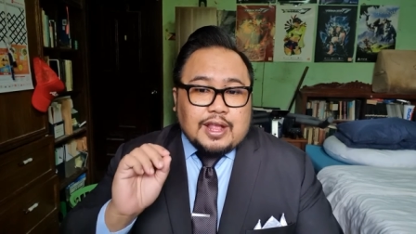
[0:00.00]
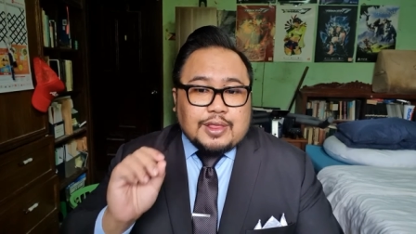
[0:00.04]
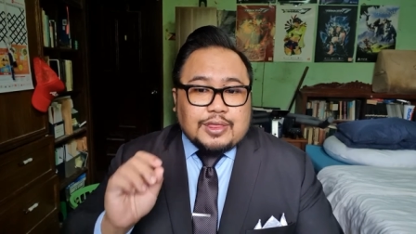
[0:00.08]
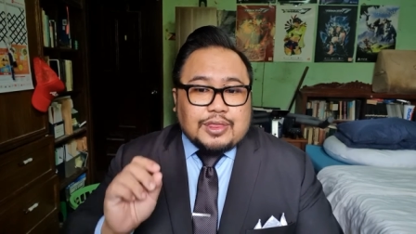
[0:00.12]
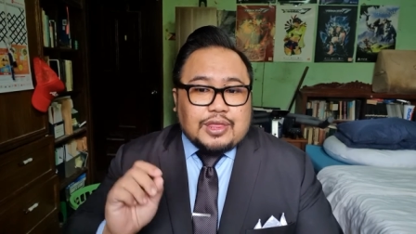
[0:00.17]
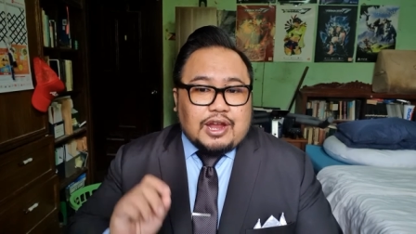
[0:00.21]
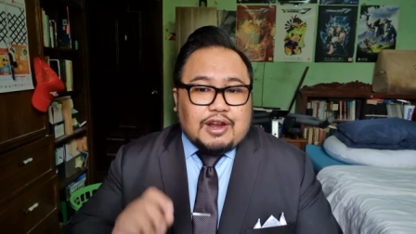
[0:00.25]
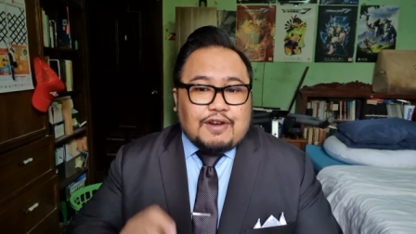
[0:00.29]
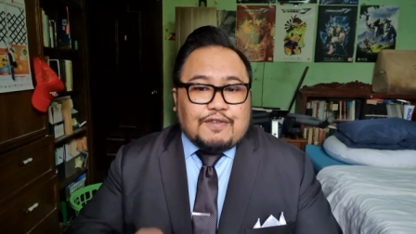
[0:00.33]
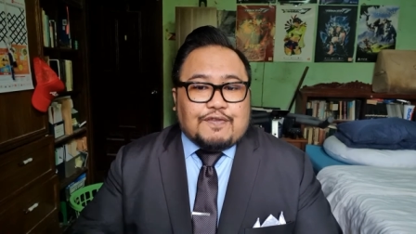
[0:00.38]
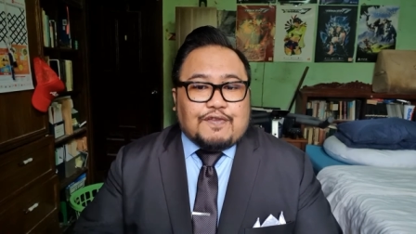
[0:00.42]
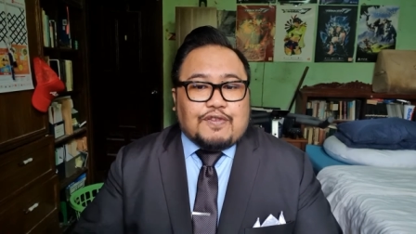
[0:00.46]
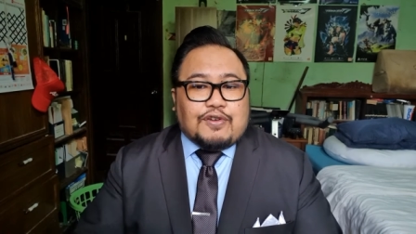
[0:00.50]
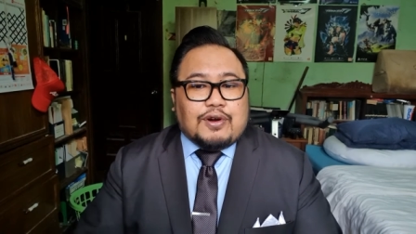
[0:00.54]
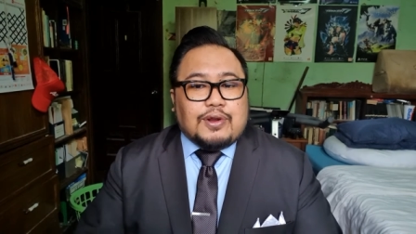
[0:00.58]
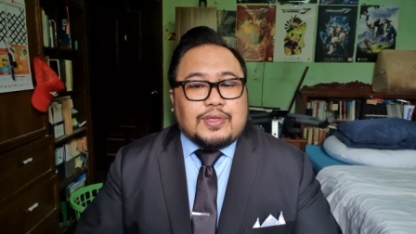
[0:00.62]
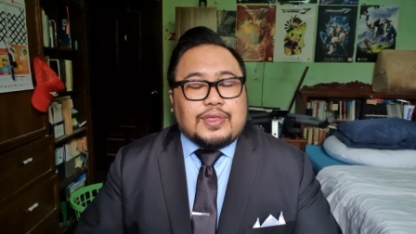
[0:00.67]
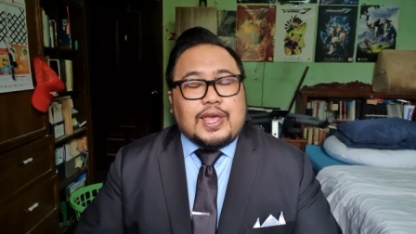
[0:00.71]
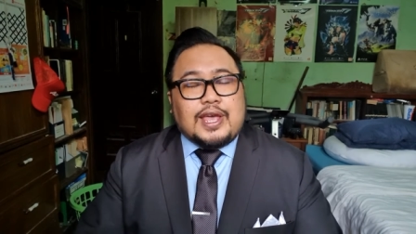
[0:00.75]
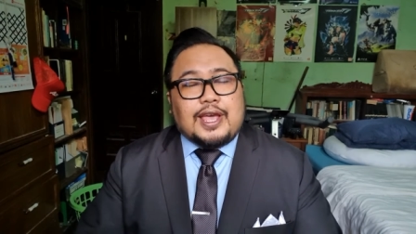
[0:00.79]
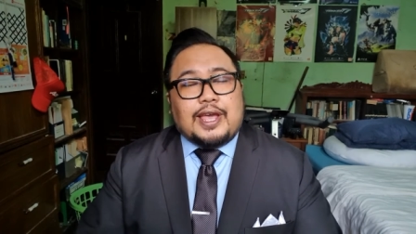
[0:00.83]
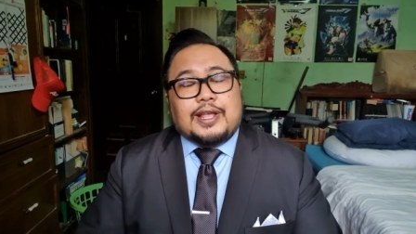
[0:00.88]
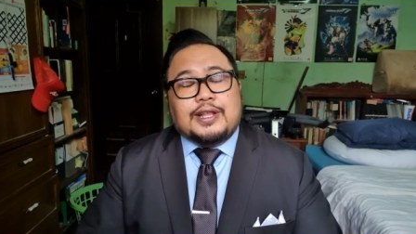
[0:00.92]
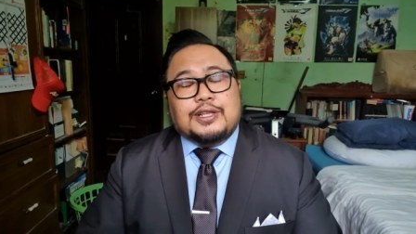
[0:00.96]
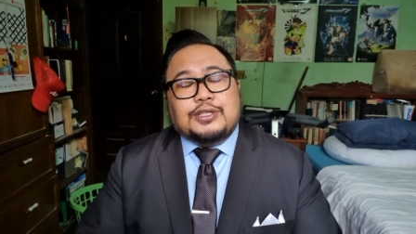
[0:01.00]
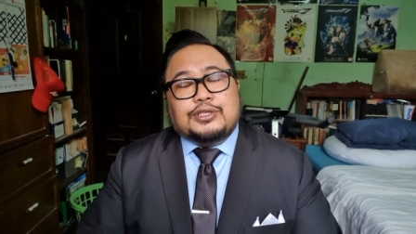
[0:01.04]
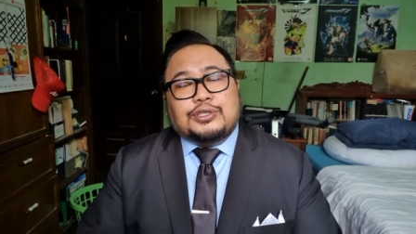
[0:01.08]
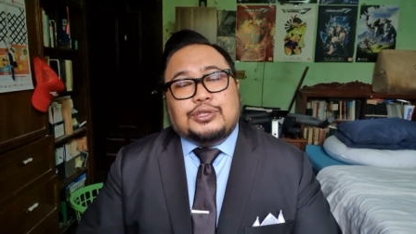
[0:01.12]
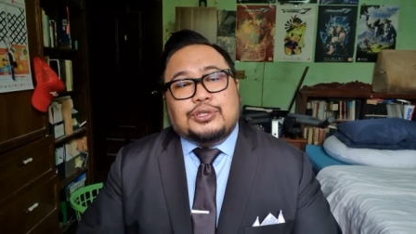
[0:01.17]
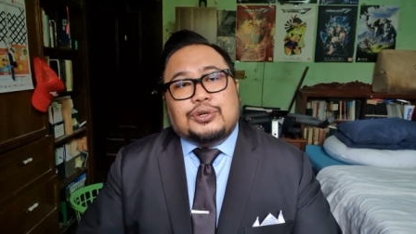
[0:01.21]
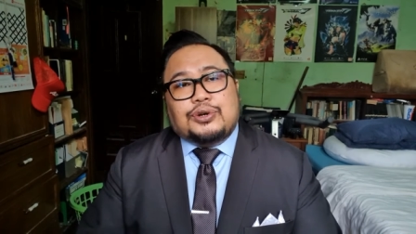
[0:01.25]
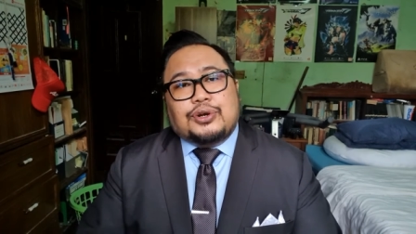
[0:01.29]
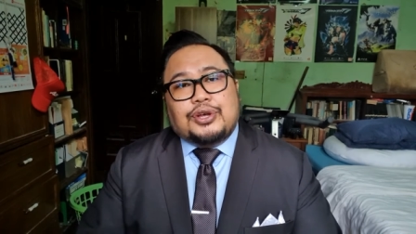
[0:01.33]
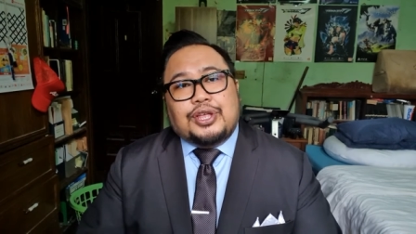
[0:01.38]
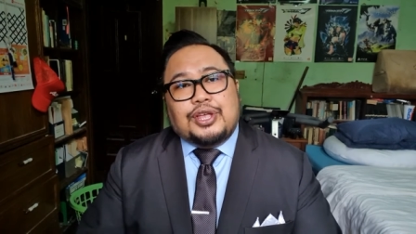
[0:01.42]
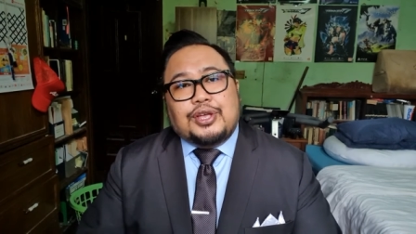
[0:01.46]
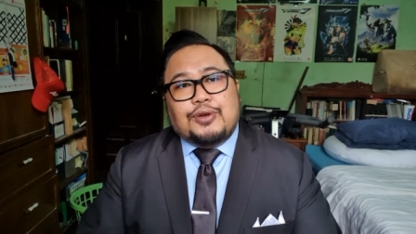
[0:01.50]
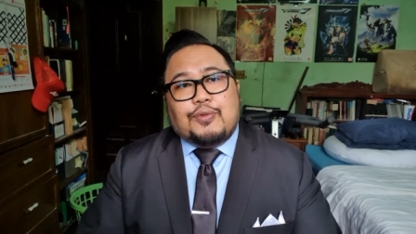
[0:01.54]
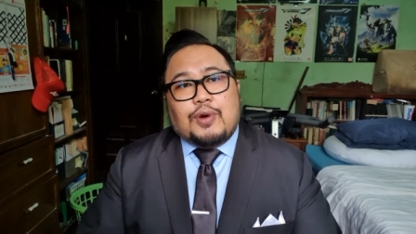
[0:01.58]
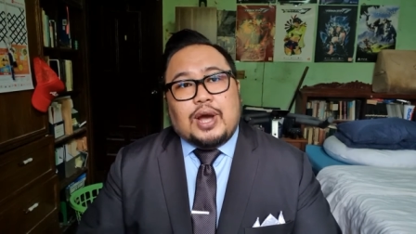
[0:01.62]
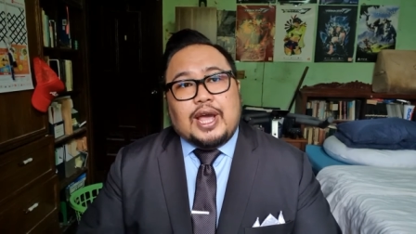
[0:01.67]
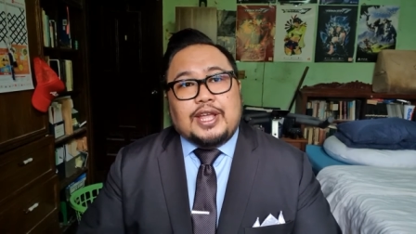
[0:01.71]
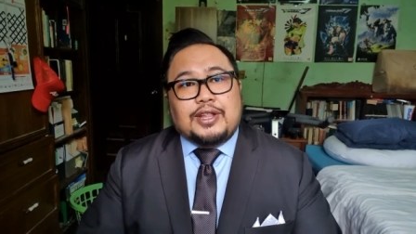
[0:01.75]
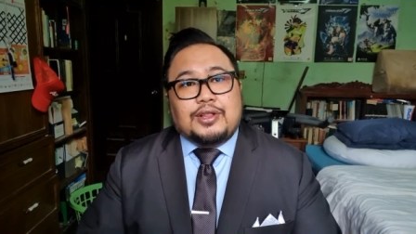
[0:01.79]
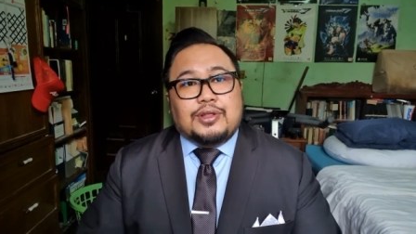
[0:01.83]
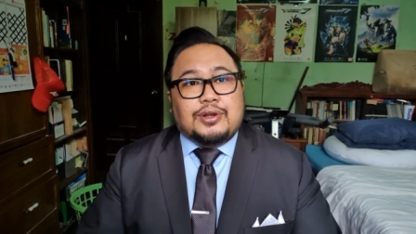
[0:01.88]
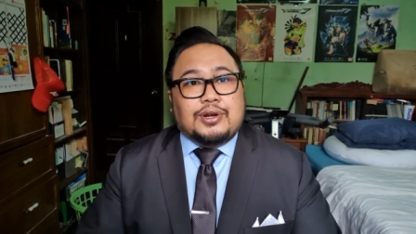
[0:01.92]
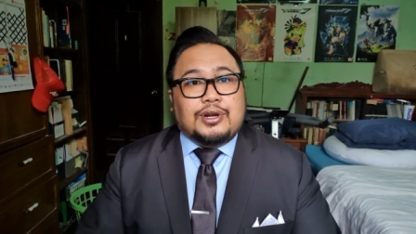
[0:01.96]
therefore they enjoy
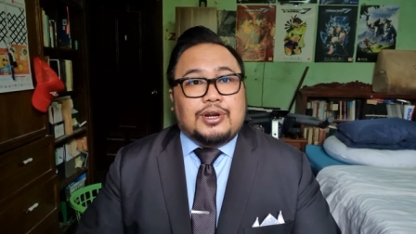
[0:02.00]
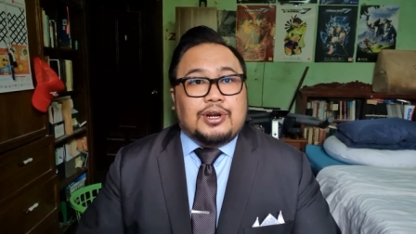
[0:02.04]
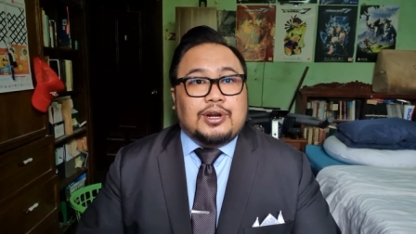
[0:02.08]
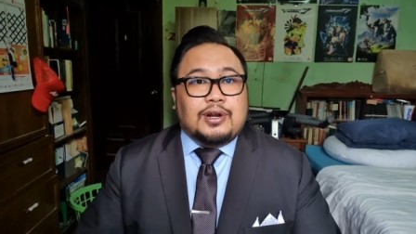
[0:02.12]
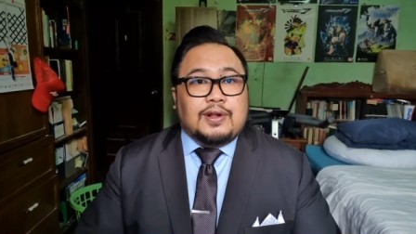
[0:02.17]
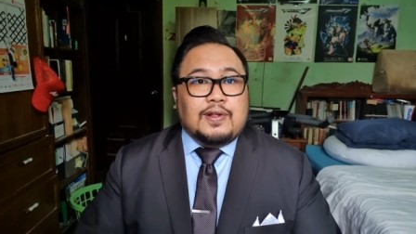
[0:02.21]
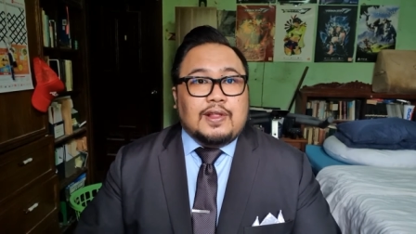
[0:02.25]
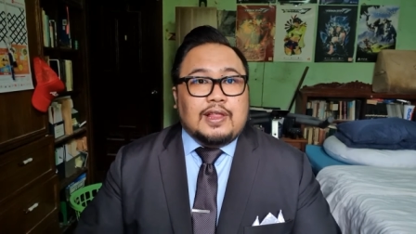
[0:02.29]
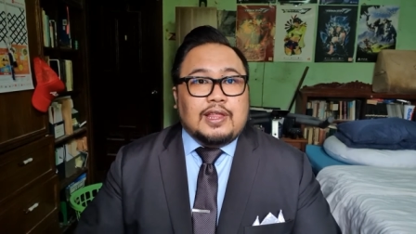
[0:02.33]
wider